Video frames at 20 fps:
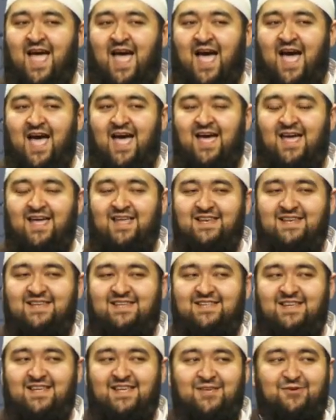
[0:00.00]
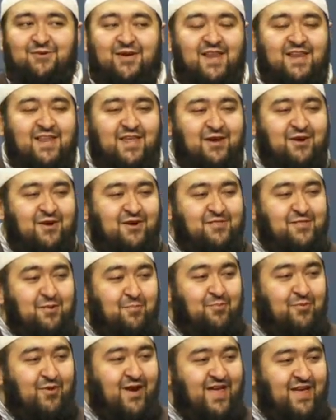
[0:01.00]
And you can hear the
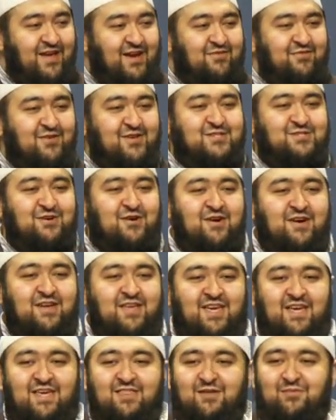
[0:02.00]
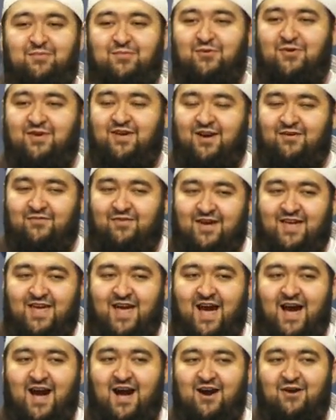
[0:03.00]
braying of a donkey, the mooing of a
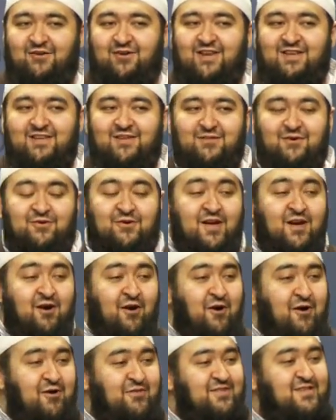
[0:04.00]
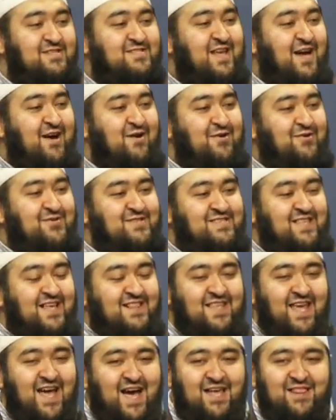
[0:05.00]
cow, and you know, all the sounds
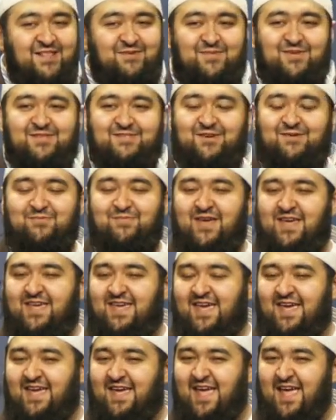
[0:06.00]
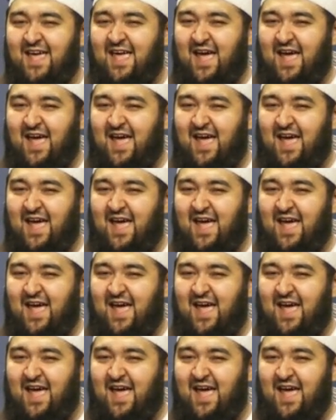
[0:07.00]
that the animals are making.